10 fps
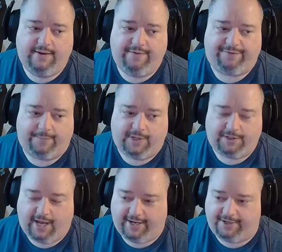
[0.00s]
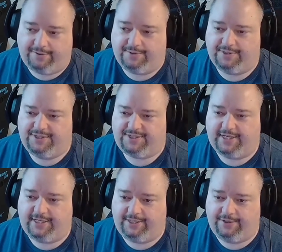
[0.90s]
from Elgato
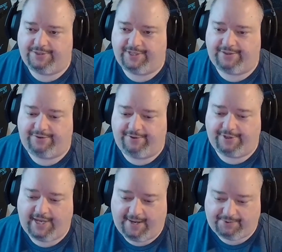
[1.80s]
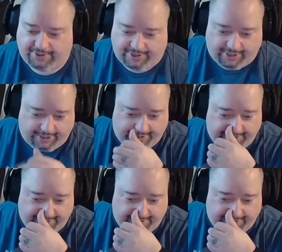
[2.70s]
said to use it through your capture card.